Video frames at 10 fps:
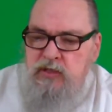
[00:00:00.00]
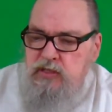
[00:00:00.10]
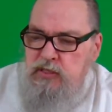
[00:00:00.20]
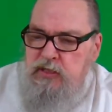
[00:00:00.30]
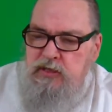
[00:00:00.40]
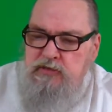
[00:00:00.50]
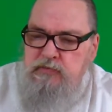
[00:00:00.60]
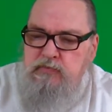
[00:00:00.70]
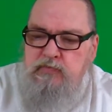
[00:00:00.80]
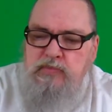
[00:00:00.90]
Then
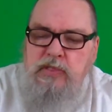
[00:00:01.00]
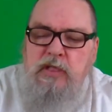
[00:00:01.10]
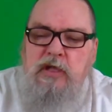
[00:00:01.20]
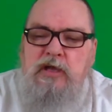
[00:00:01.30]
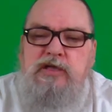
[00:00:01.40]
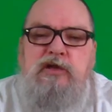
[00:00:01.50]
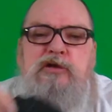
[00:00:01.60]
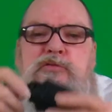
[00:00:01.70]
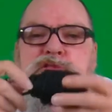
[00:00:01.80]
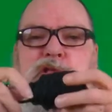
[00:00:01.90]
I
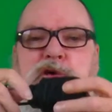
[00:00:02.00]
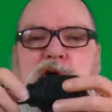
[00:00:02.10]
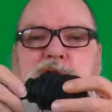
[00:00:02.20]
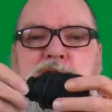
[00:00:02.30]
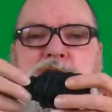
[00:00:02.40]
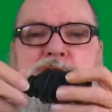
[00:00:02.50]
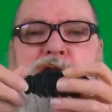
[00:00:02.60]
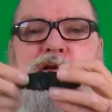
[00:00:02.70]
carry what they call a